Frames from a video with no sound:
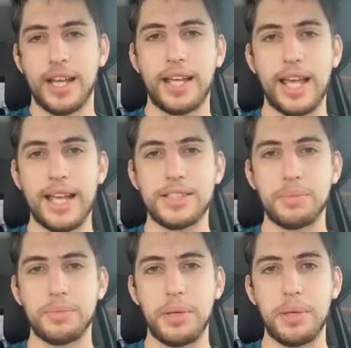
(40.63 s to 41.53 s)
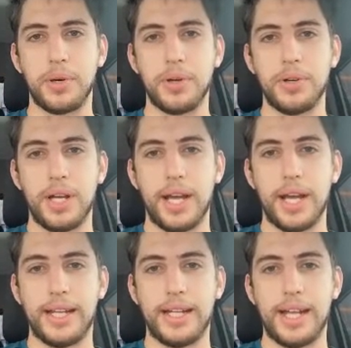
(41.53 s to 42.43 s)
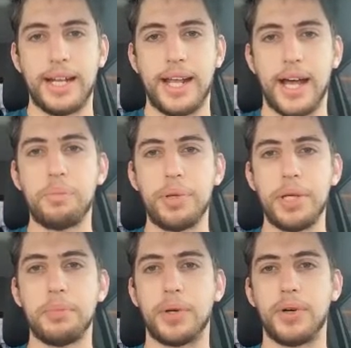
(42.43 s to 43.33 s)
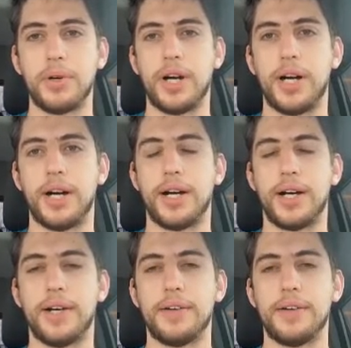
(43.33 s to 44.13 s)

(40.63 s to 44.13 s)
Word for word: get to people and and help people uh,